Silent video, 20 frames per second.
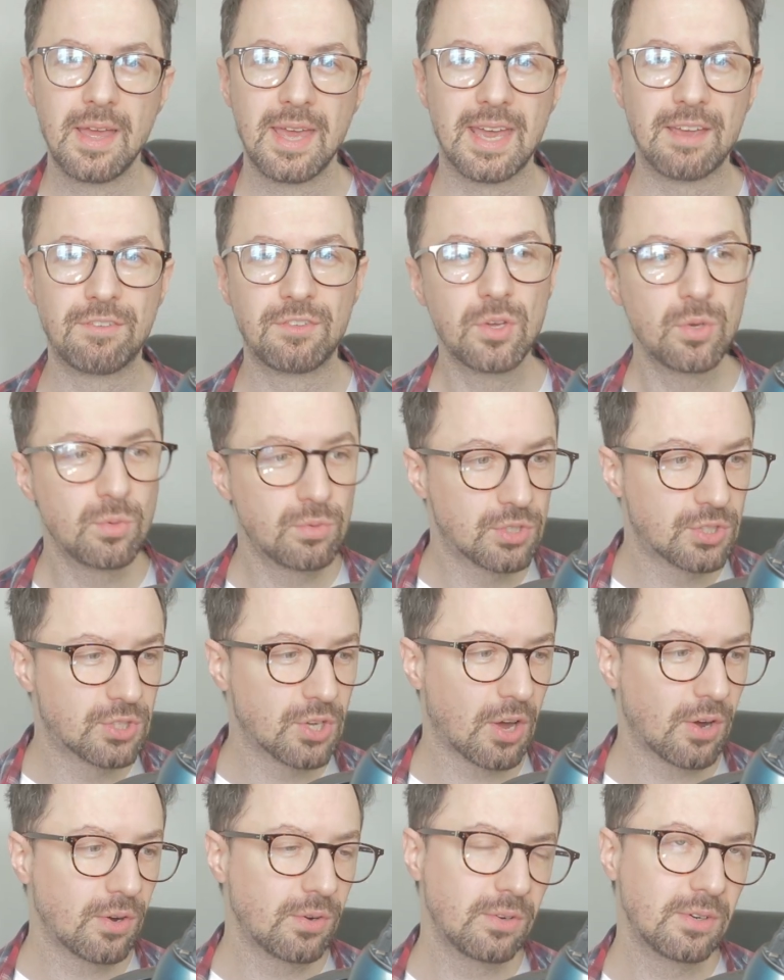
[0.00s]
If you
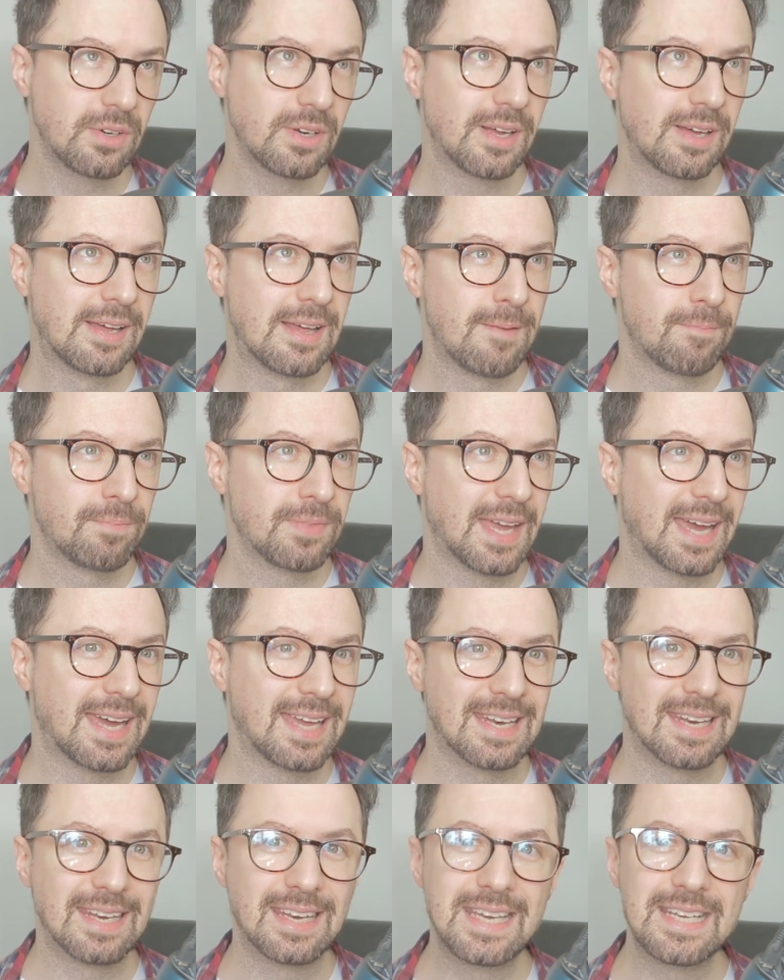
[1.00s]
don't
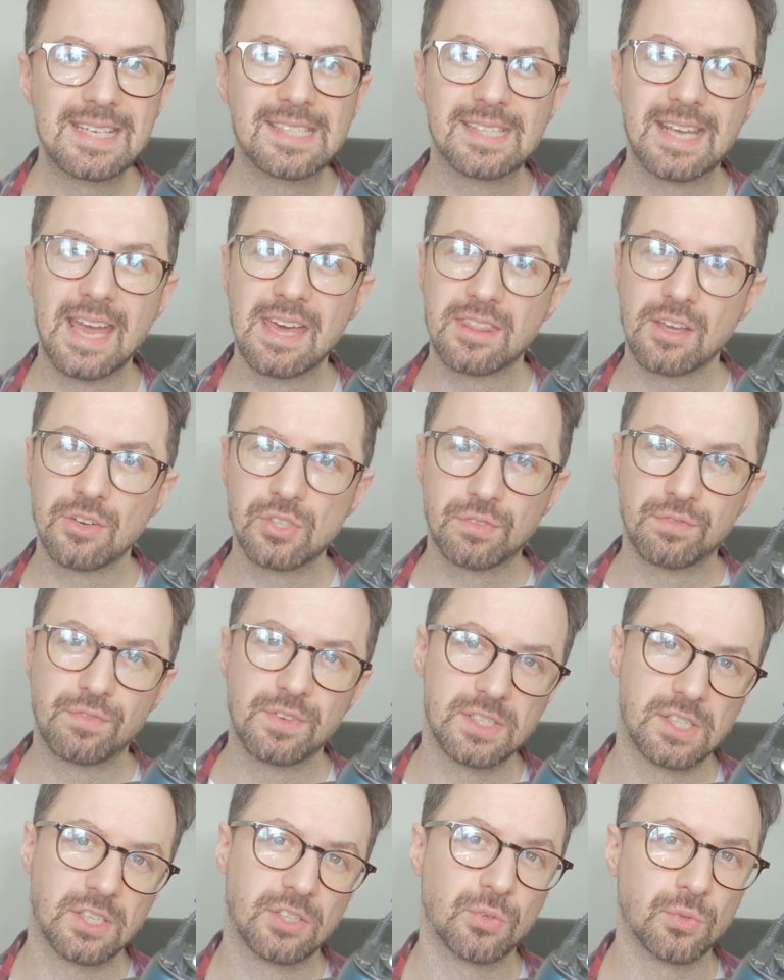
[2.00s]
at least get those
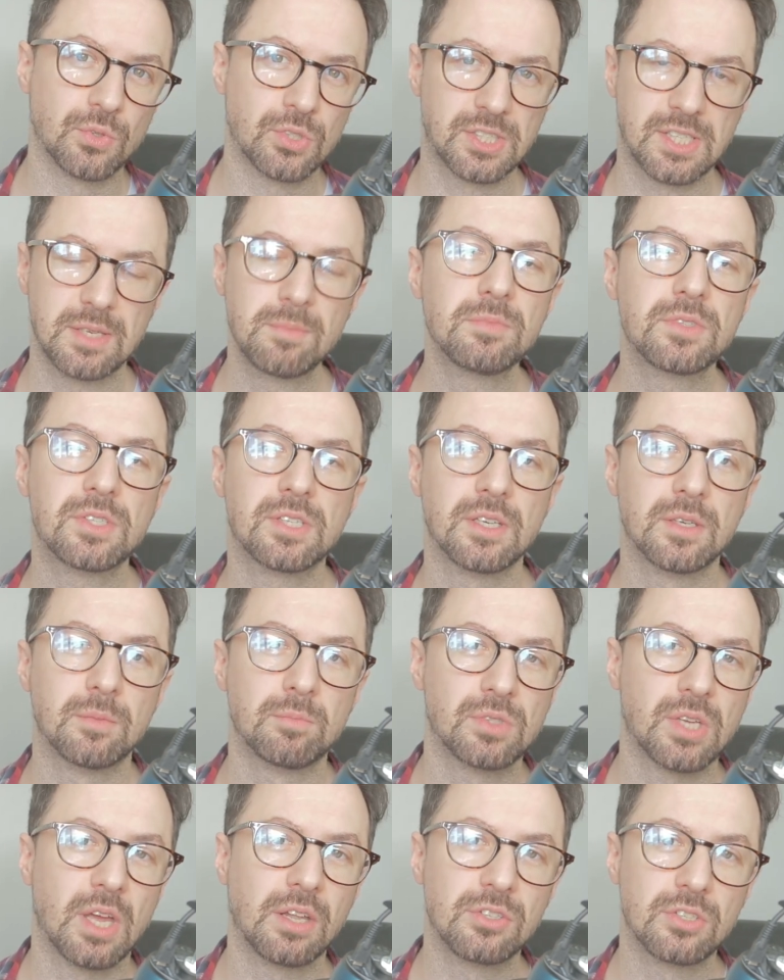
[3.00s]
physical
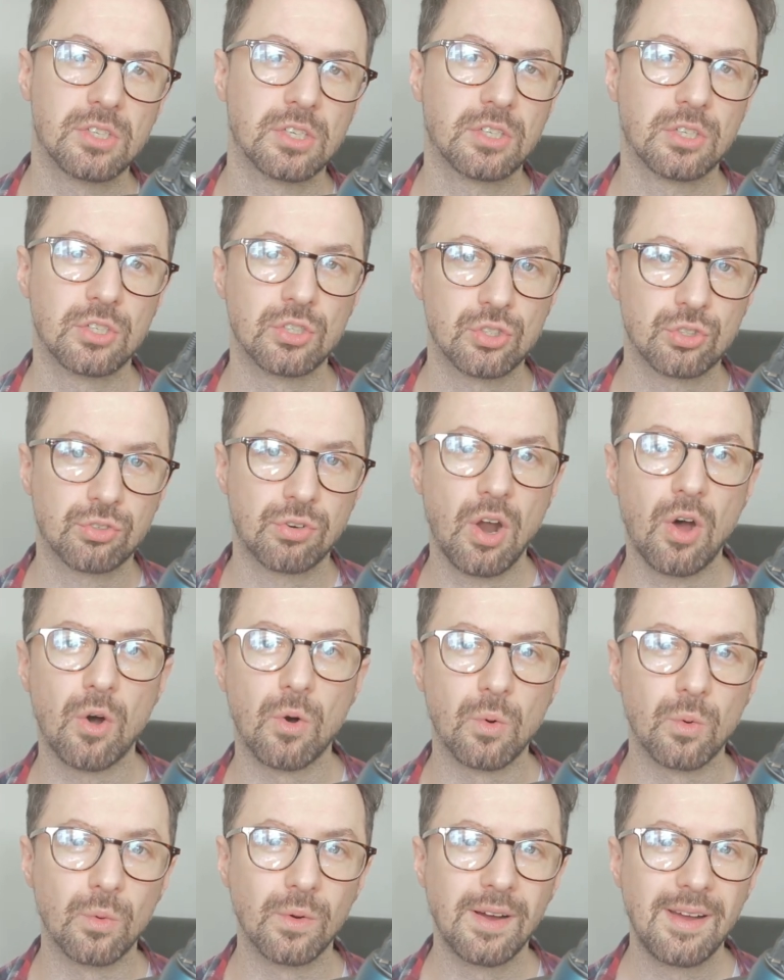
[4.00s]
symptoms under
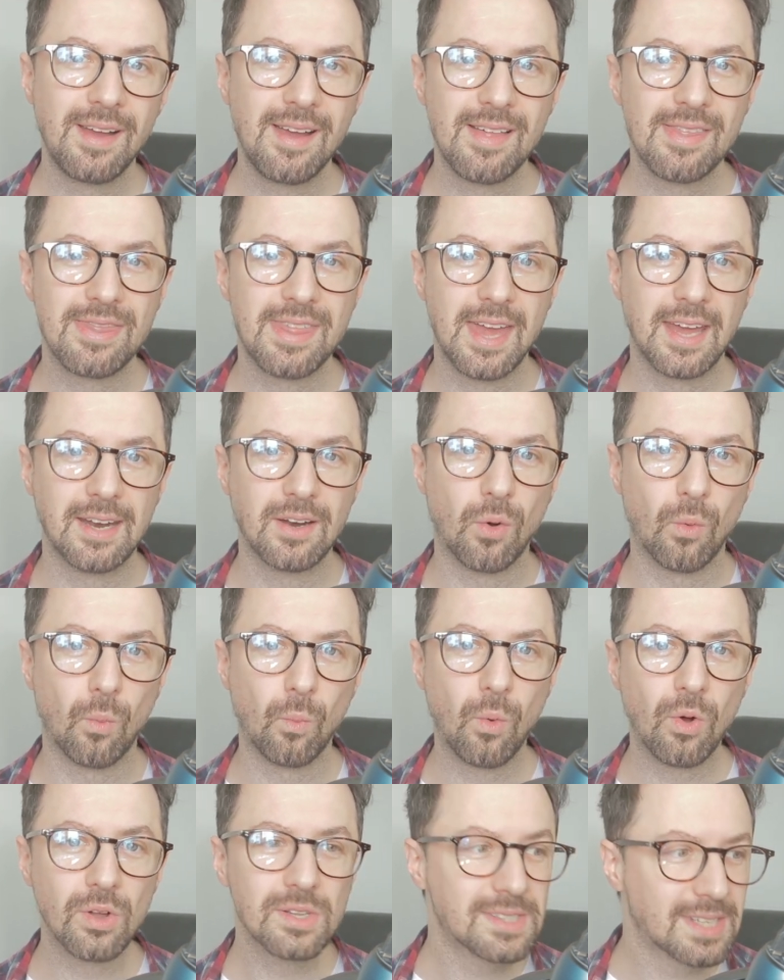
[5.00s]
control, then
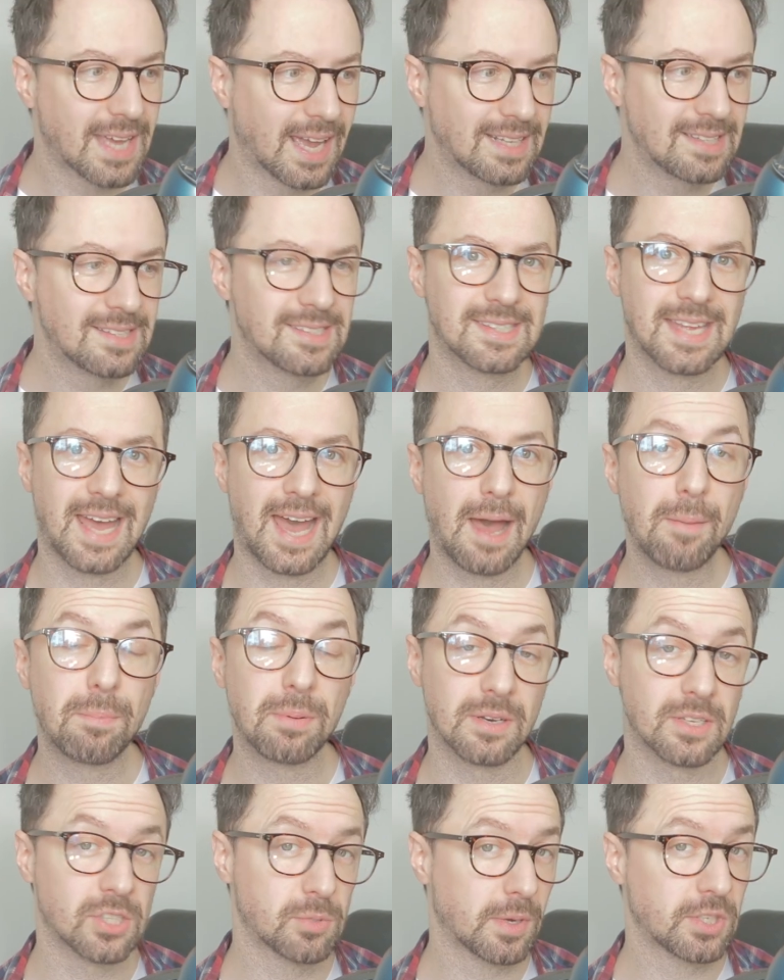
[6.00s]
what tends to
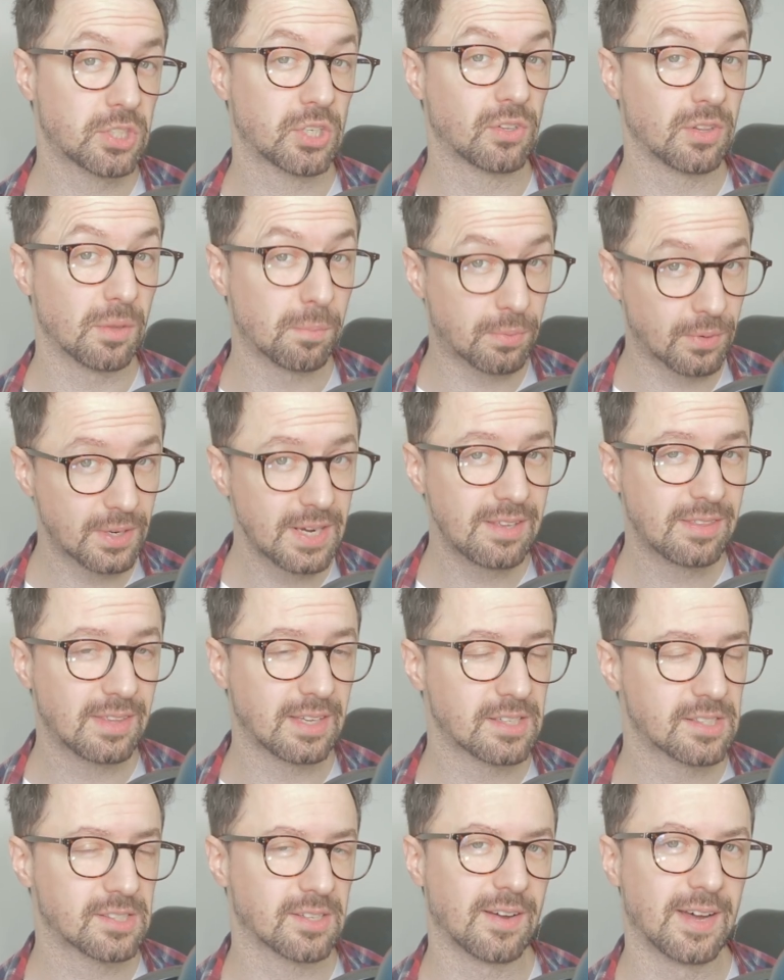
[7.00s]
happen, especially on the
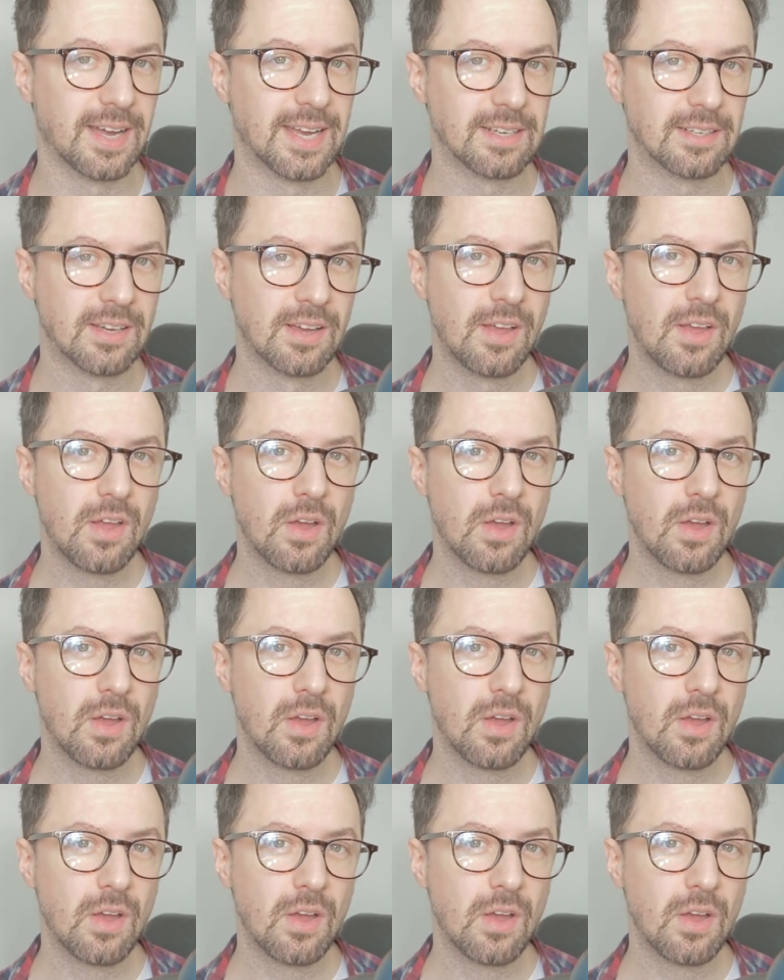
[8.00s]
breathing side,